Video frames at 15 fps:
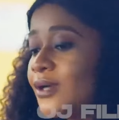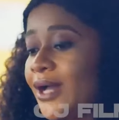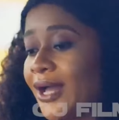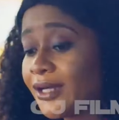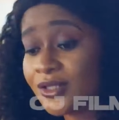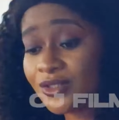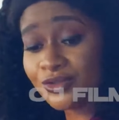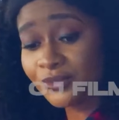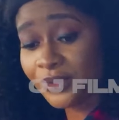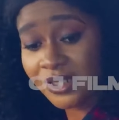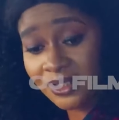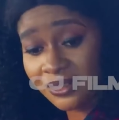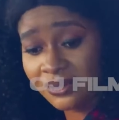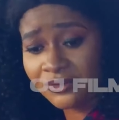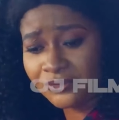I can do
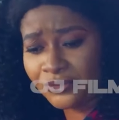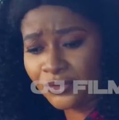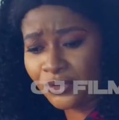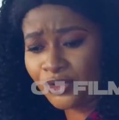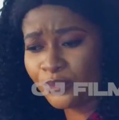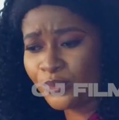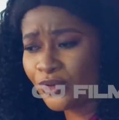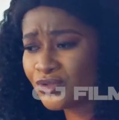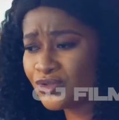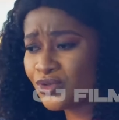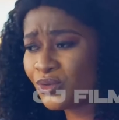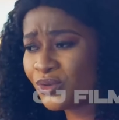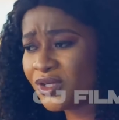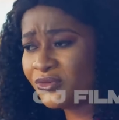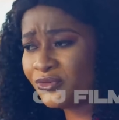anything for you, but
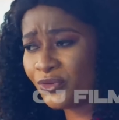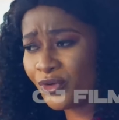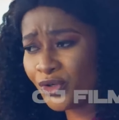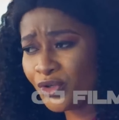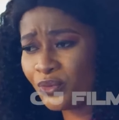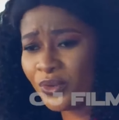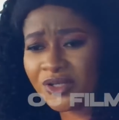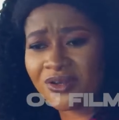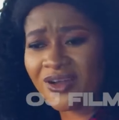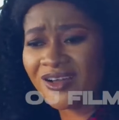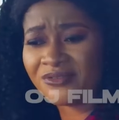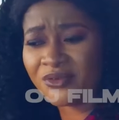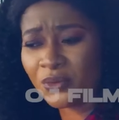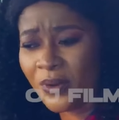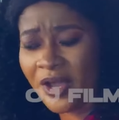cooking for you when you
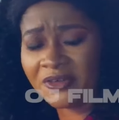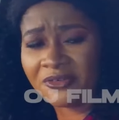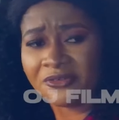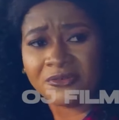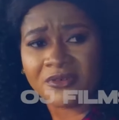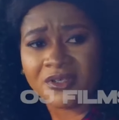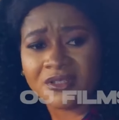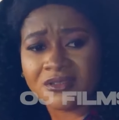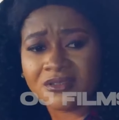have a wife.